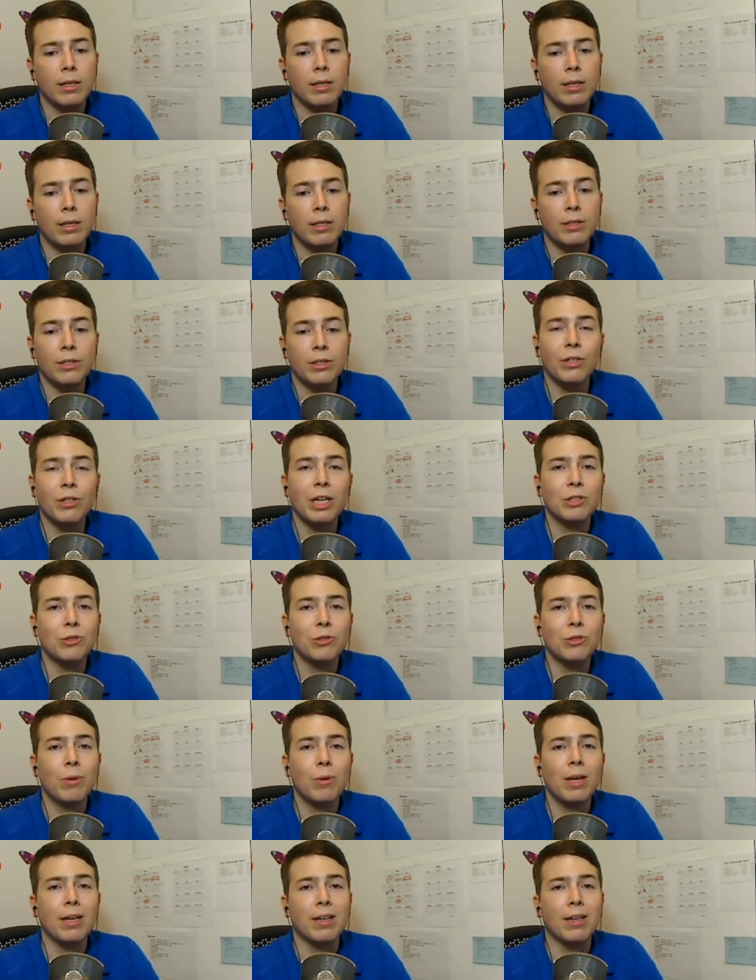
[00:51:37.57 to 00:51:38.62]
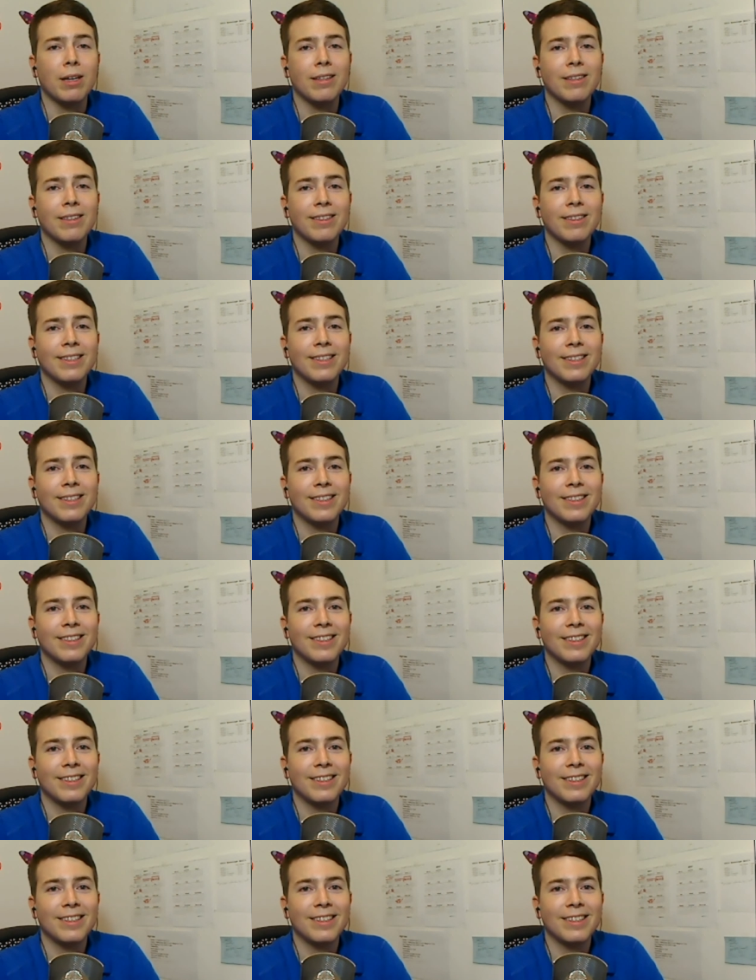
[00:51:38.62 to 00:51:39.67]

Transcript: Until next week. All